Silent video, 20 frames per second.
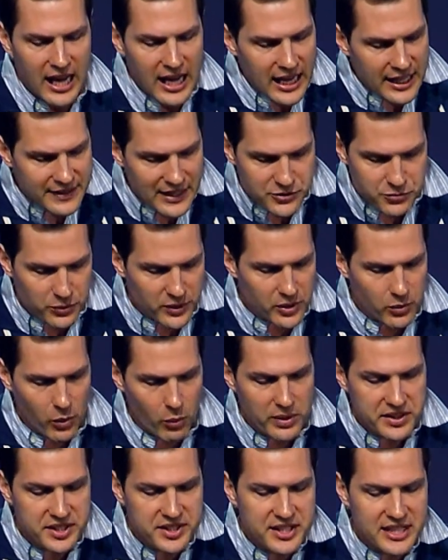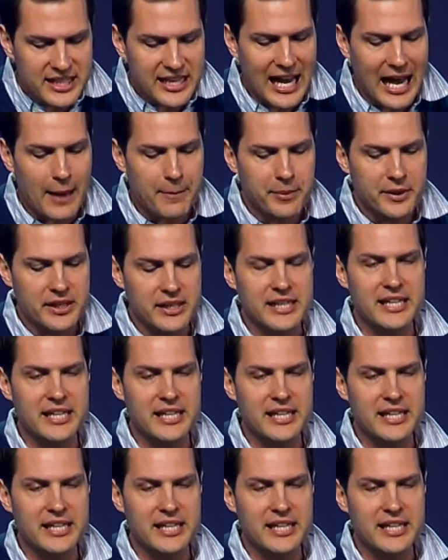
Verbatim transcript: And that's really what we see happening